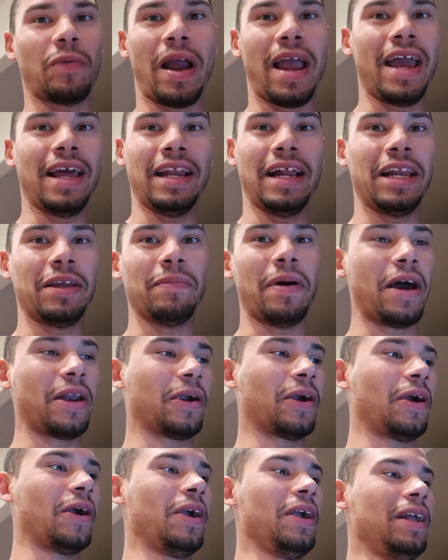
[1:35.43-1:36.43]
ran any
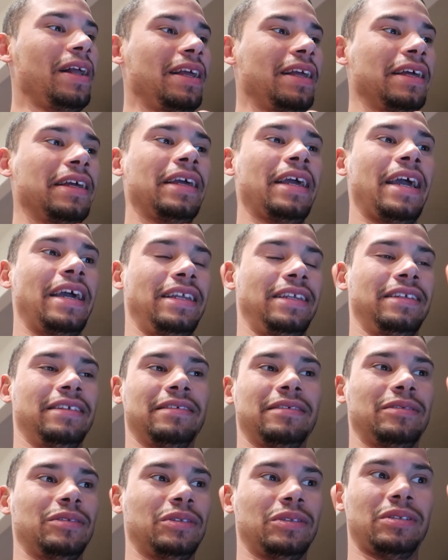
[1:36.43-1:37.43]
better. It
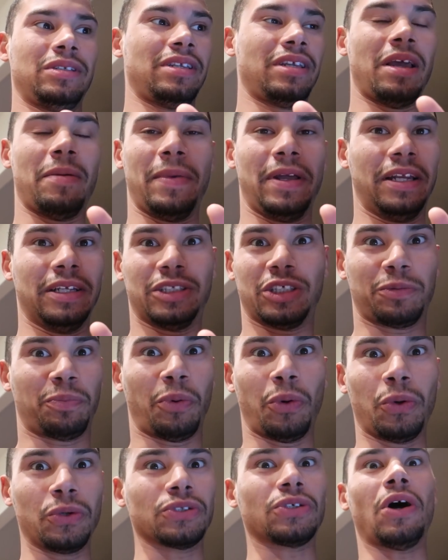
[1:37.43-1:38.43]

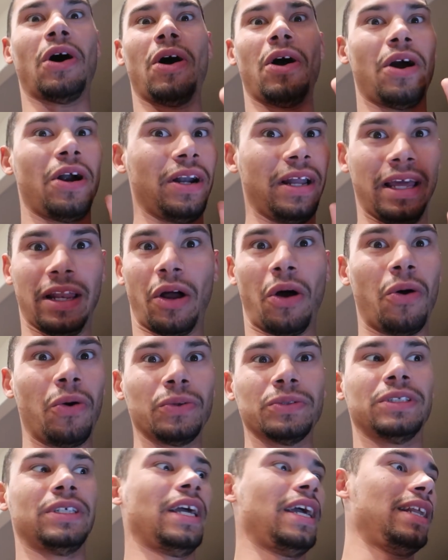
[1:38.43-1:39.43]
spools hard, it
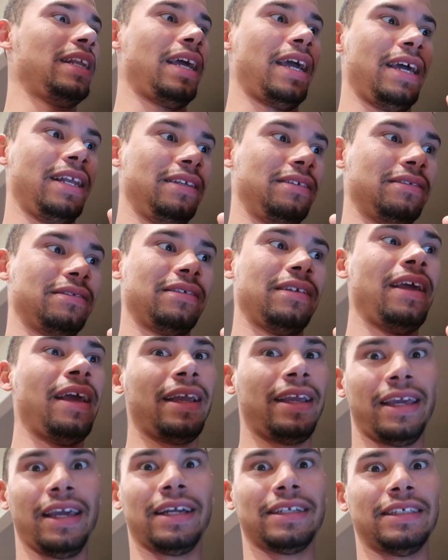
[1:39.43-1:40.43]
holds it,
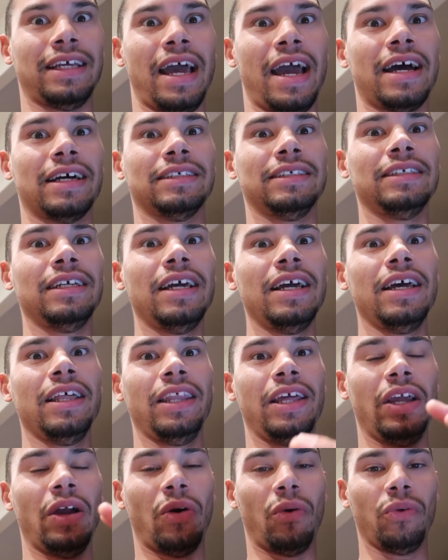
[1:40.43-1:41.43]
it kicks ass.
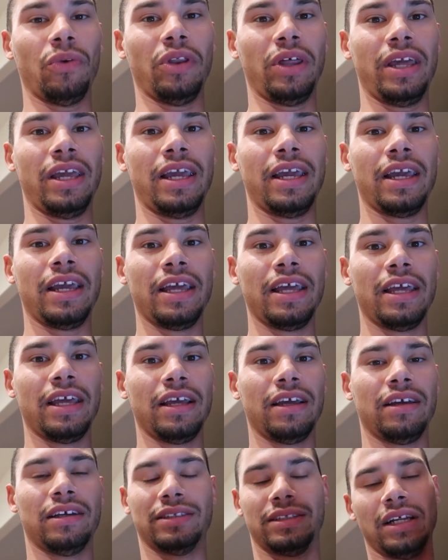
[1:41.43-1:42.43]

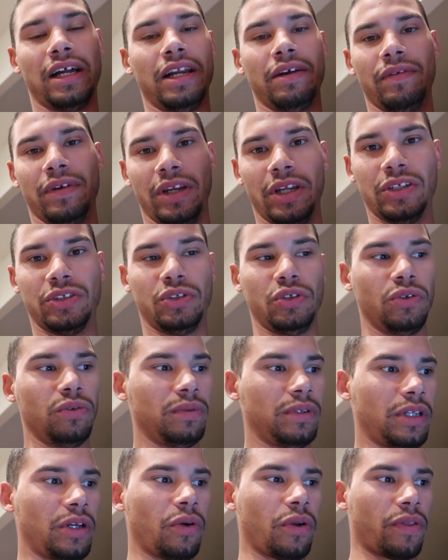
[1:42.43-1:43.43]
It's not even an
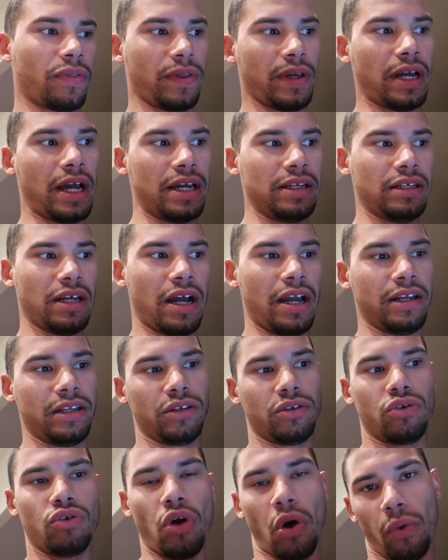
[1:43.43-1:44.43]
issue. The only thing I
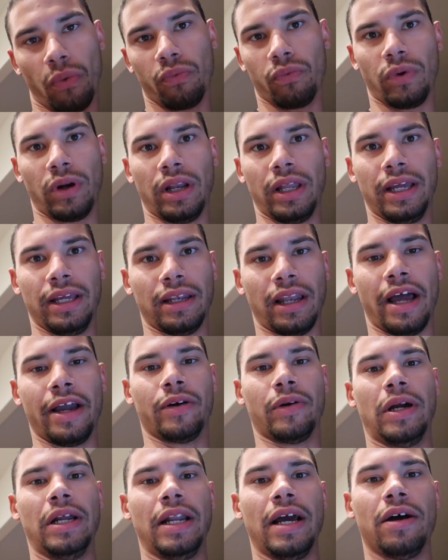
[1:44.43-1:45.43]
don't really
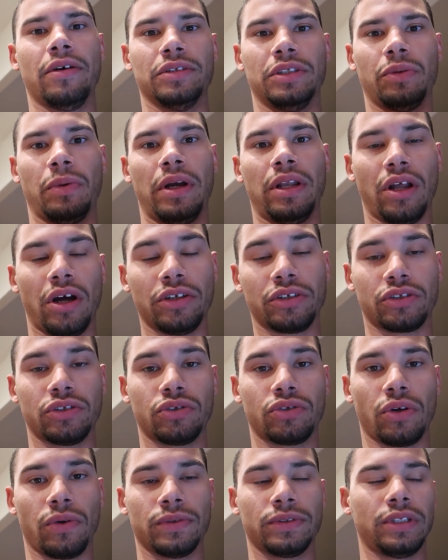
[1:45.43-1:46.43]
like right now is the way launch
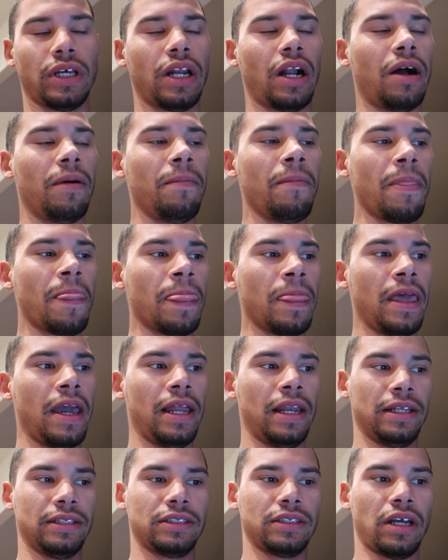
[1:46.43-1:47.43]
control is set up,
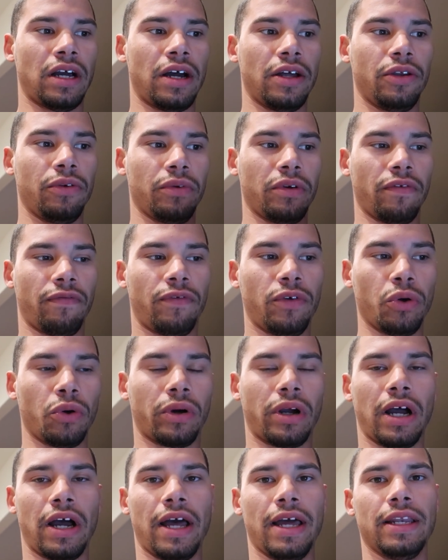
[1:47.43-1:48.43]
and it's doing a
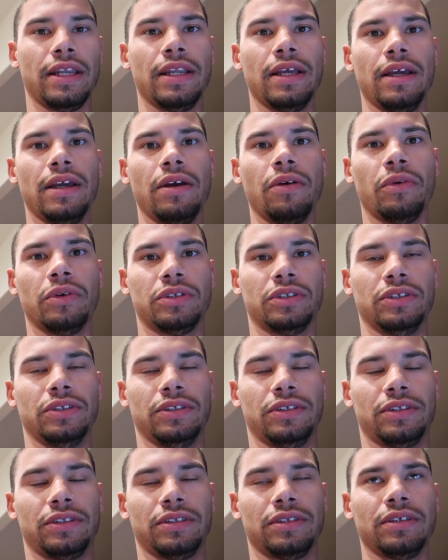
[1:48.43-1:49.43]
fuel cut, which
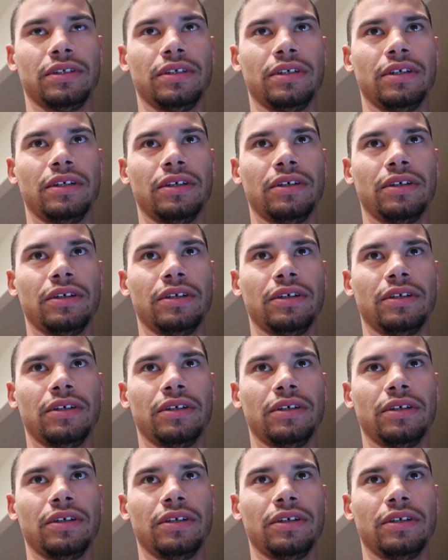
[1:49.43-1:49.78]
is,